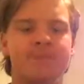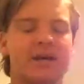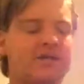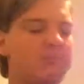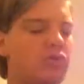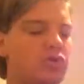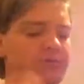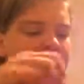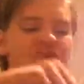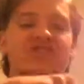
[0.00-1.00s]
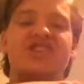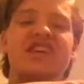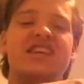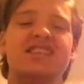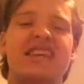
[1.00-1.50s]
That's important because
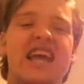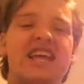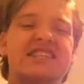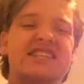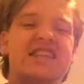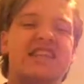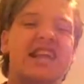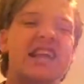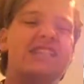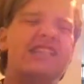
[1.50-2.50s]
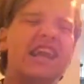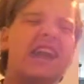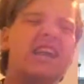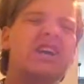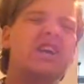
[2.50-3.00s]
these rice grains
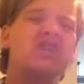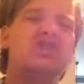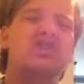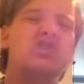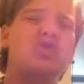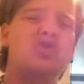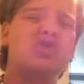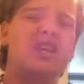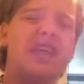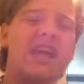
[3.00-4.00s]
are short